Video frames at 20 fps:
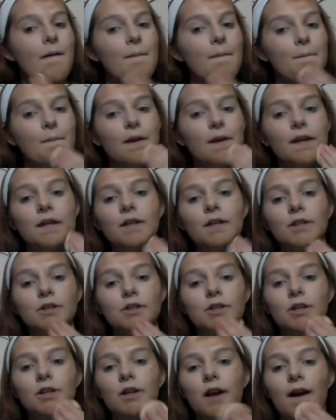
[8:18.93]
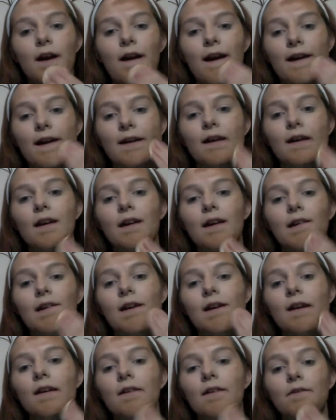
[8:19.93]
making sure I get
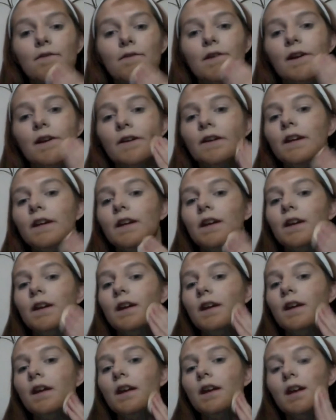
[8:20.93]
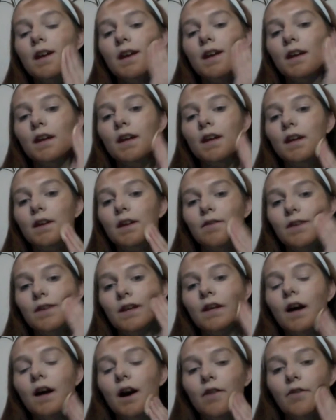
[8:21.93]
a very
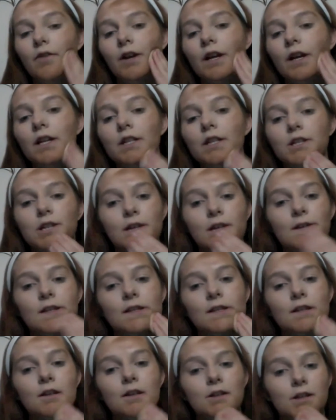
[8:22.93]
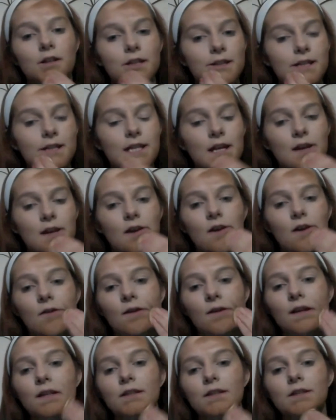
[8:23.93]
even coverage. So just go
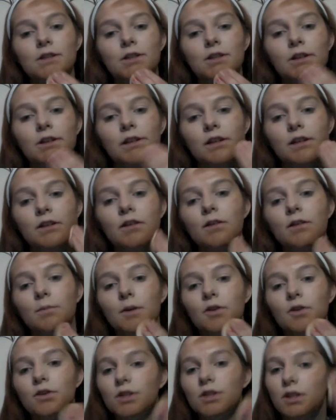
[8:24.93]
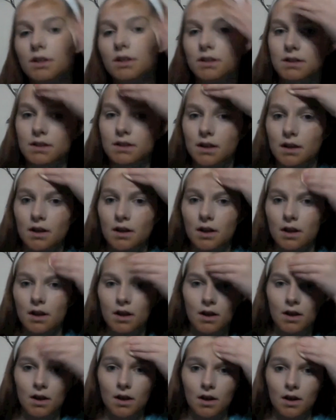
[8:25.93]
in circular motions
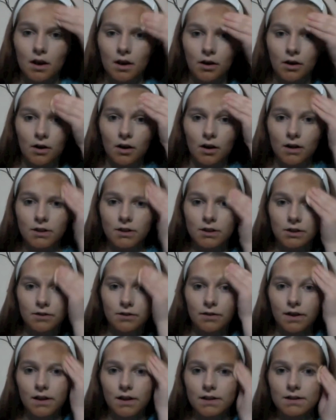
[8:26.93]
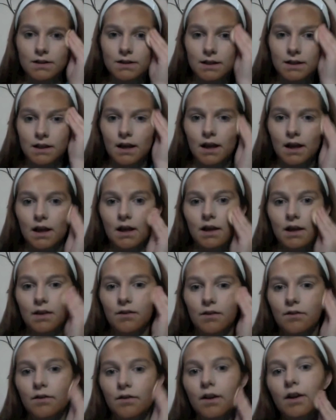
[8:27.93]
across your face to get
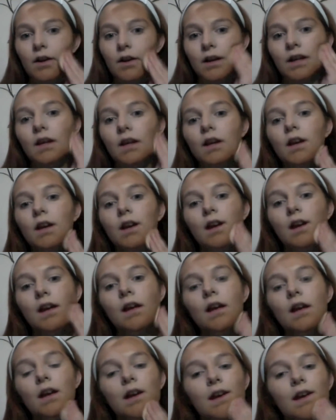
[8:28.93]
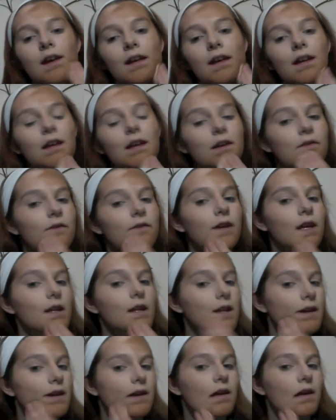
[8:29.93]
a very
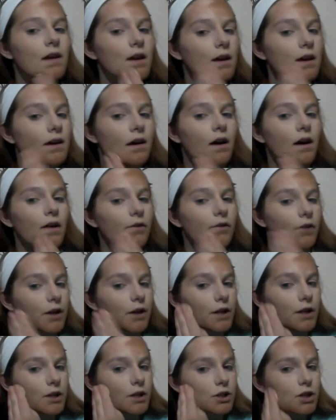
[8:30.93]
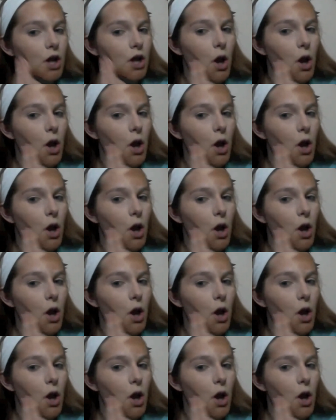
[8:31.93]
even coverage.